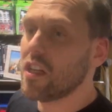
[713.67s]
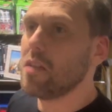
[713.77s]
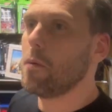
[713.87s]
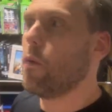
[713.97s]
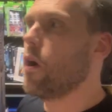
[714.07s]
need
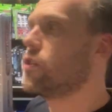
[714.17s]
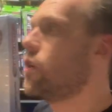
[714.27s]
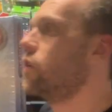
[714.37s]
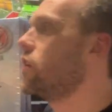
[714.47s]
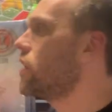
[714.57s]
to be worked
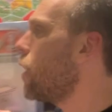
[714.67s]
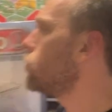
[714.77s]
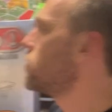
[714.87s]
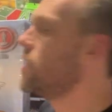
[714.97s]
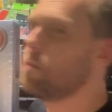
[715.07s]
on.
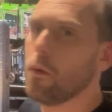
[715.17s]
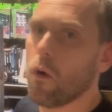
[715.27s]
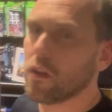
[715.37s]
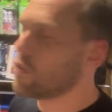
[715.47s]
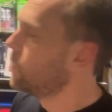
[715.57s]
Goals need to be
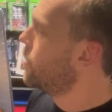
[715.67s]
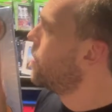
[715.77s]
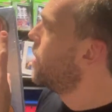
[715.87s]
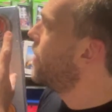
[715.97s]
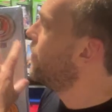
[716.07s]
worked on
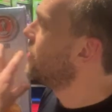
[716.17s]
and